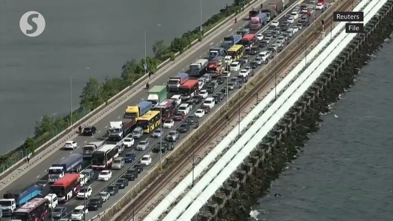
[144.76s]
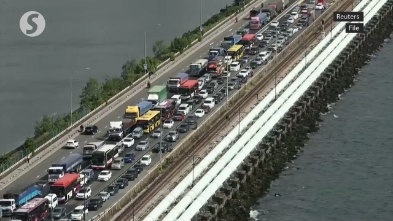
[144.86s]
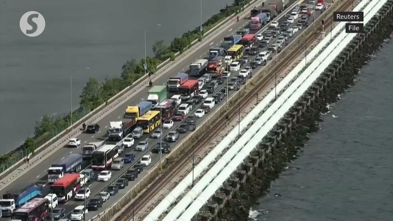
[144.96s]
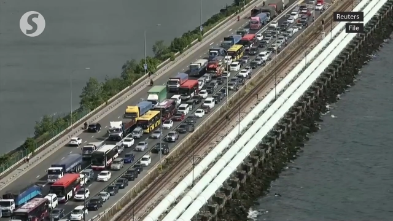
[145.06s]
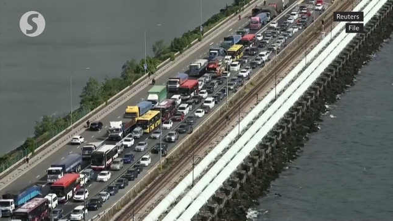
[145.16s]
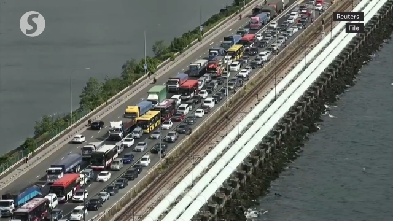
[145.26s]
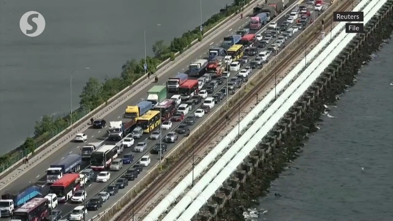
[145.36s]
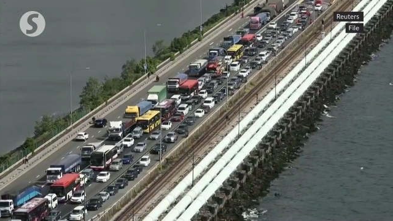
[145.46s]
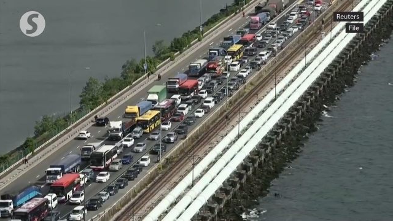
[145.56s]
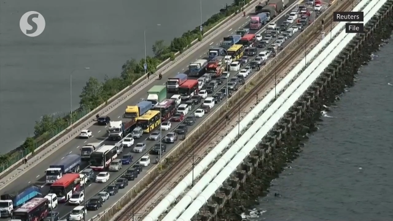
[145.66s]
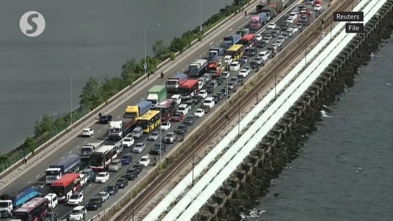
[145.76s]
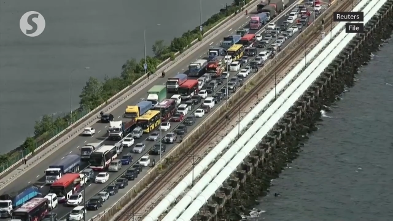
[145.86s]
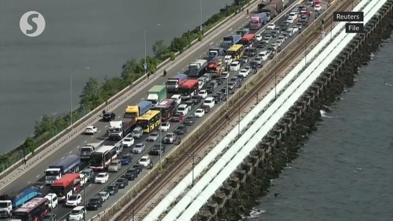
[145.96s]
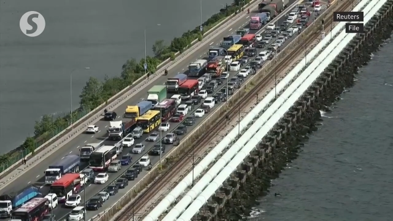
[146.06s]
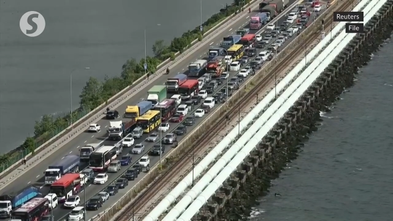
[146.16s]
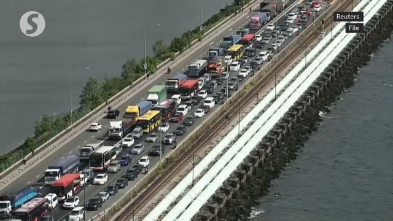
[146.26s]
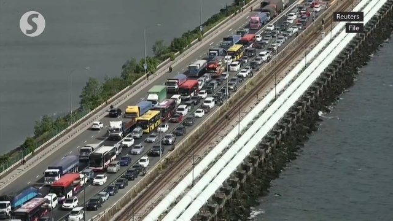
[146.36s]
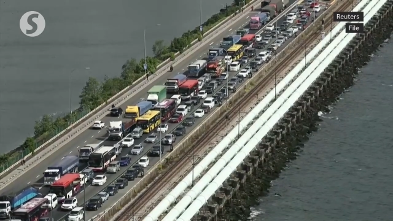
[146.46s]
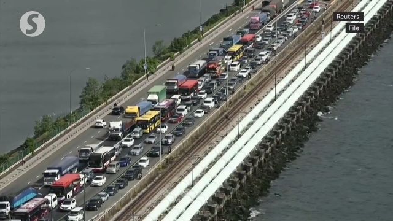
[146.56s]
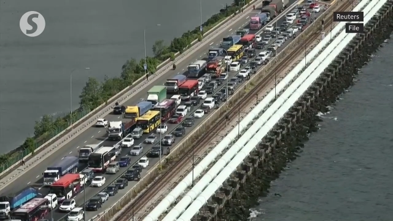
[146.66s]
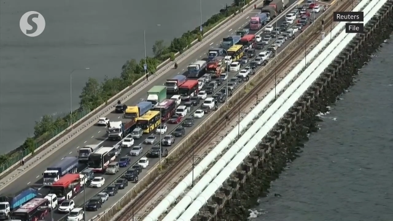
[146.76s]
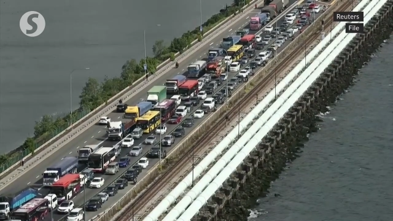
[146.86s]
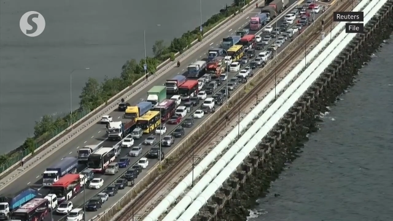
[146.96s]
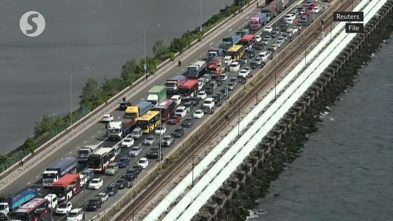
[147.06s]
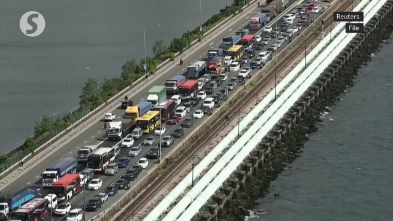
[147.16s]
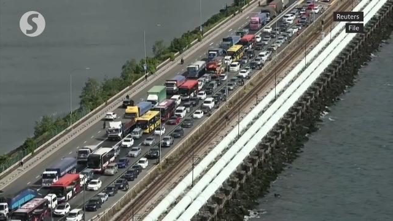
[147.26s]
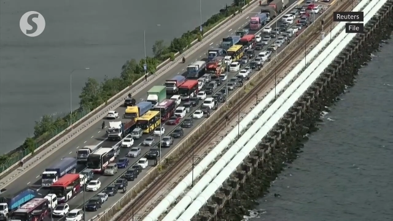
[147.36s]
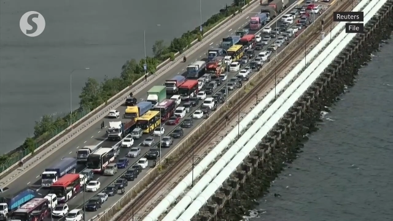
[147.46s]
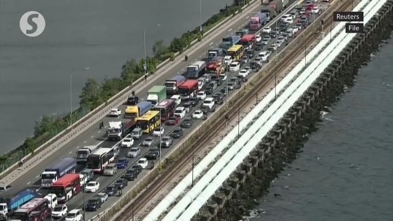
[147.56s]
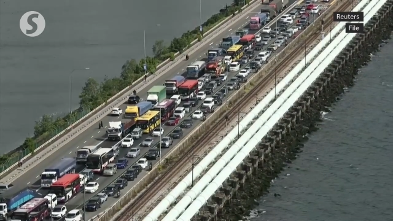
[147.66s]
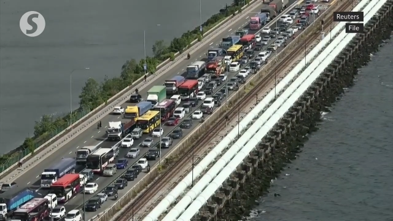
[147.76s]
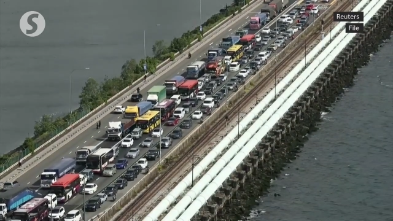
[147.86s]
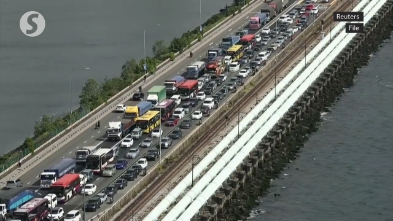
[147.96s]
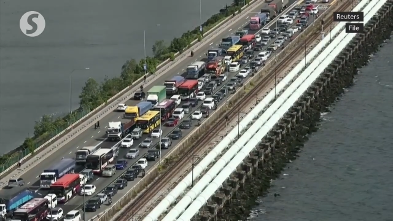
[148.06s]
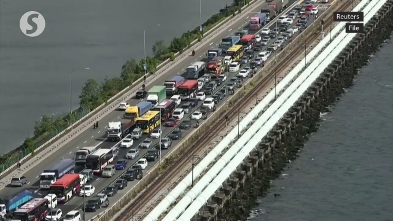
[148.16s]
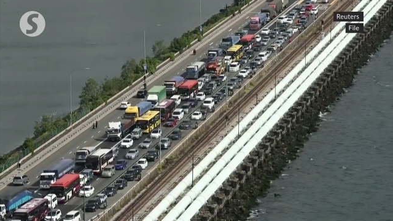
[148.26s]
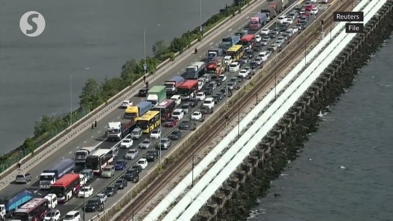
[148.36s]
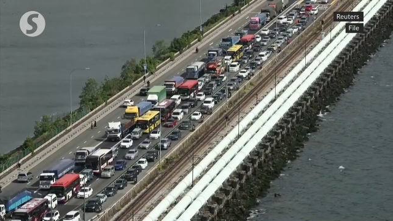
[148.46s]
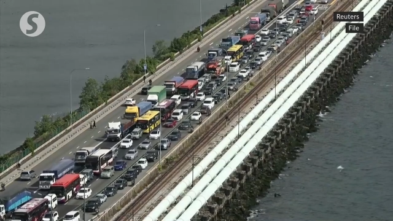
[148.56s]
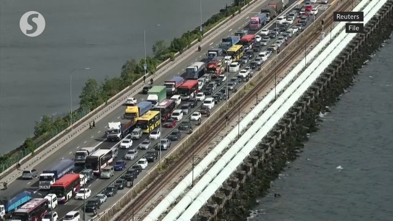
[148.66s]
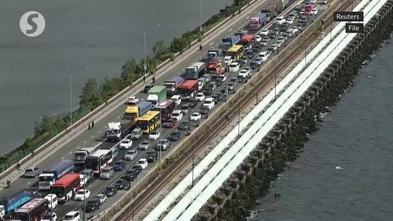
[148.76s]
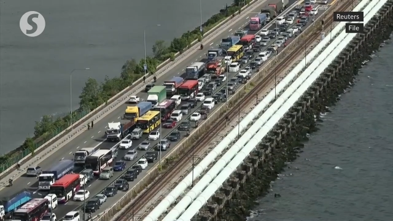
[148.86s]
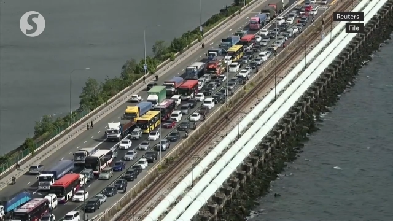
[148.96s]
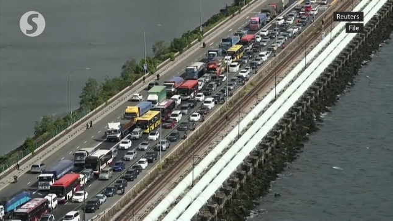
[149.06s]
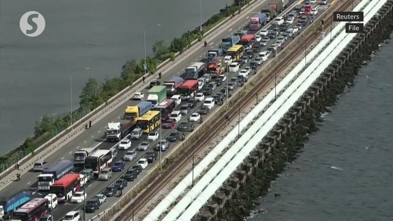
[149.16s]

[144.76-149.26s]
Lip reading: (no speaker visible)